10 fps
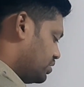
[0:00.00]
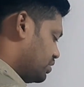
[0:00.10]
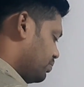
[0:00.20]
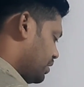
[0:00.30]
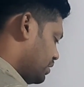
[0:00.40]
it
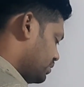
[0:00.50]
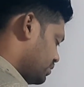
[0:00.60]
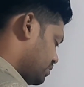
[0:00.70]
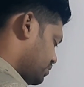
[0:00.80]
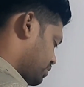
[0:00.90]
mean?
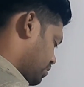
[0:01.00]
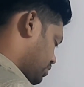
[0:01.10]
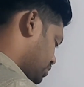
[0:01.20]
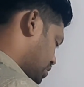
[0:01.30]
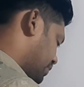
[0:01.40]
See,
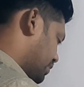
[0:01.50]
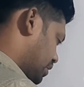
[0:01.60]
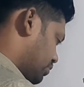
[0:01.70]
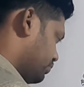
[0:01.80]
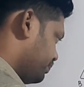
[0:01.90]
I will tell
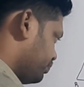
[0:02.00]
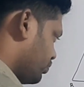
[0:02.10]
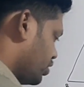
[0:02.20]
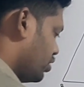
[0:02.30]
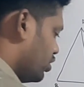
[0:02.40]
you.
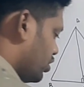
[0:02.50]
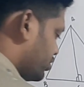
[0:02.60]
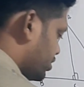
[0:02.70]
So